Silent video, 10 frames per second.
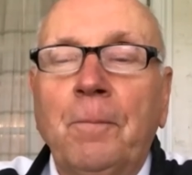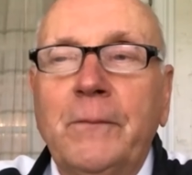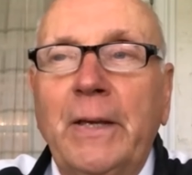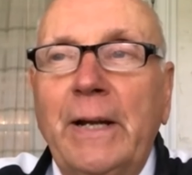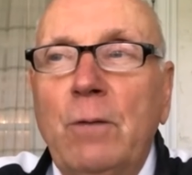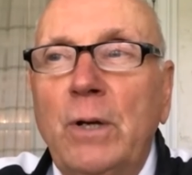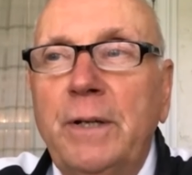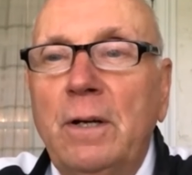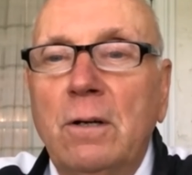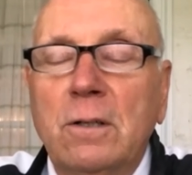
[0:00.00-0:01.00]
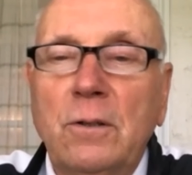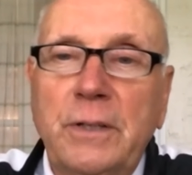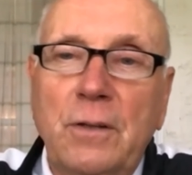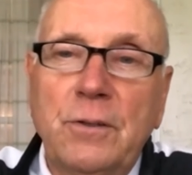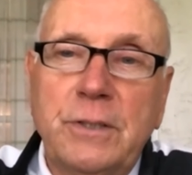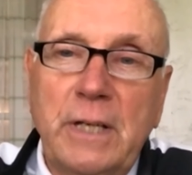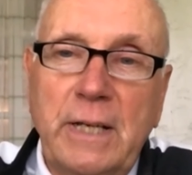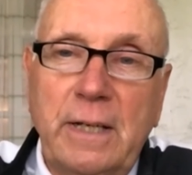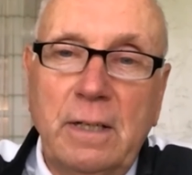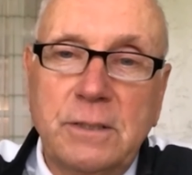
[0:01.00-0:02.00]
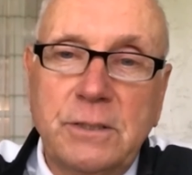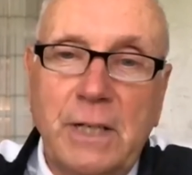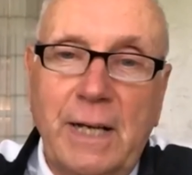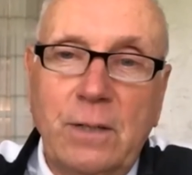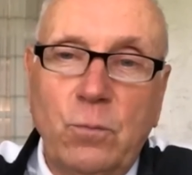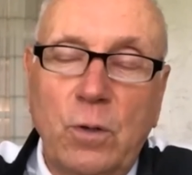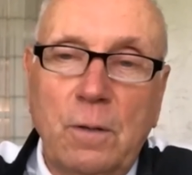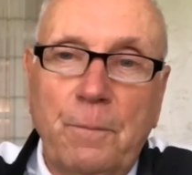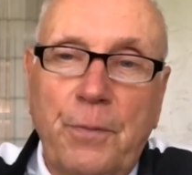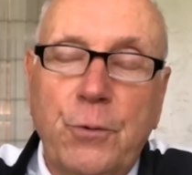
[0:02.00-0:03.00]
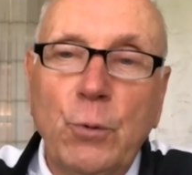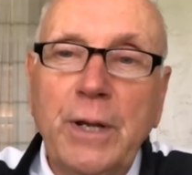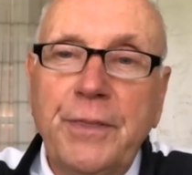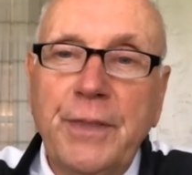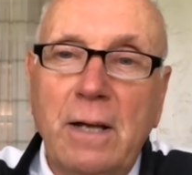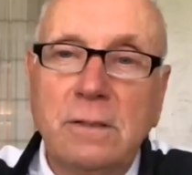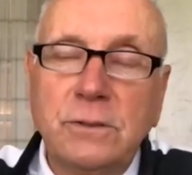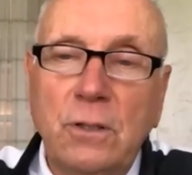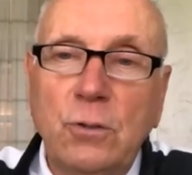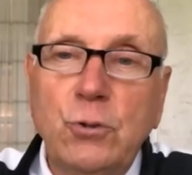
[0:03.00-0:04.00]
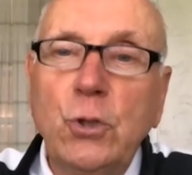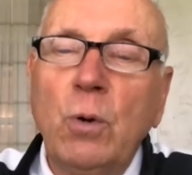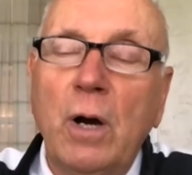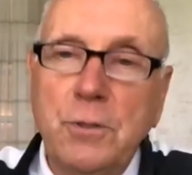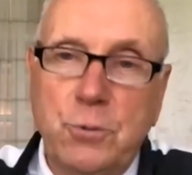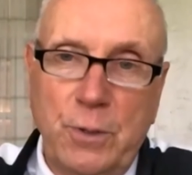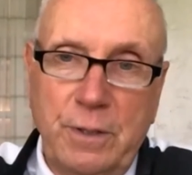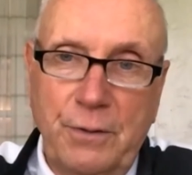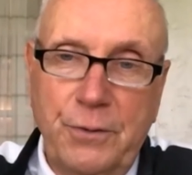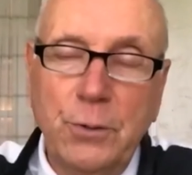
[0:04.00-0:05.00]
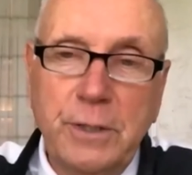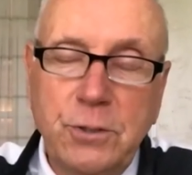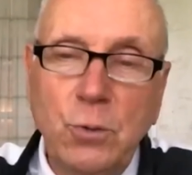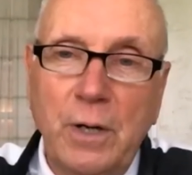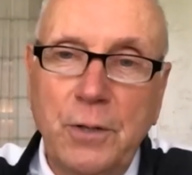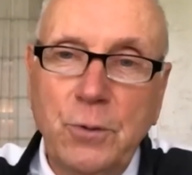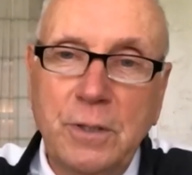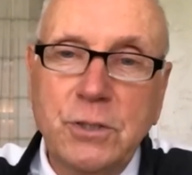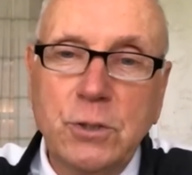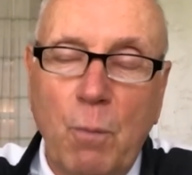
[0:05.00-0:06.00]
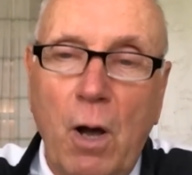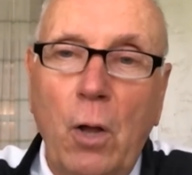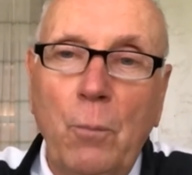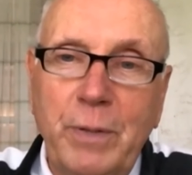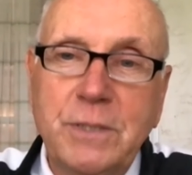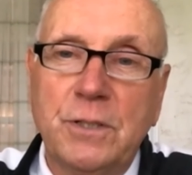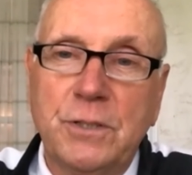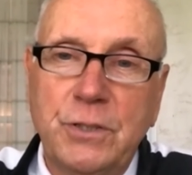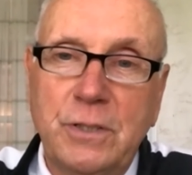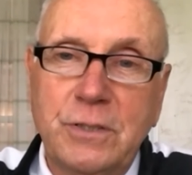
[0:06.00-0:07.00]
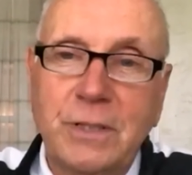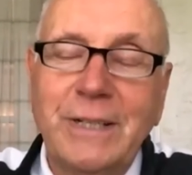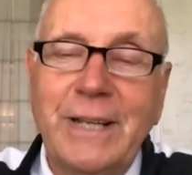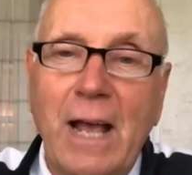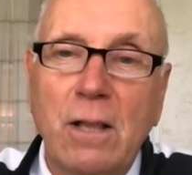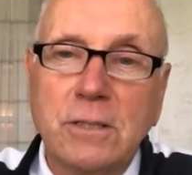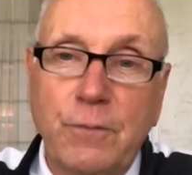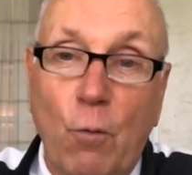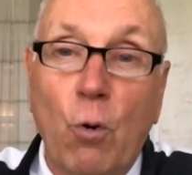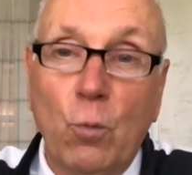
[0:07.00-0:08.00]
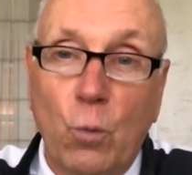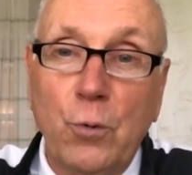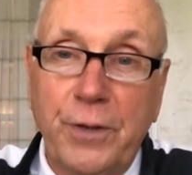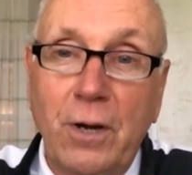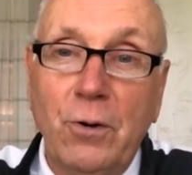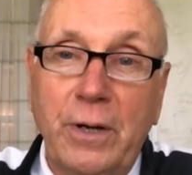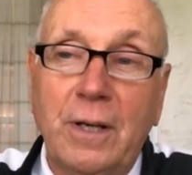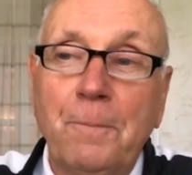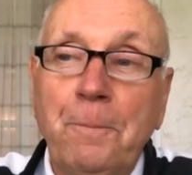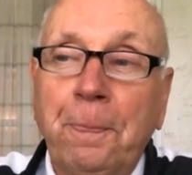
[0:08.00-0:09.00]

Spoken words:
And I read the article the other day, Asaad, where 3,200 small businesses in Dallas-Fort Worth area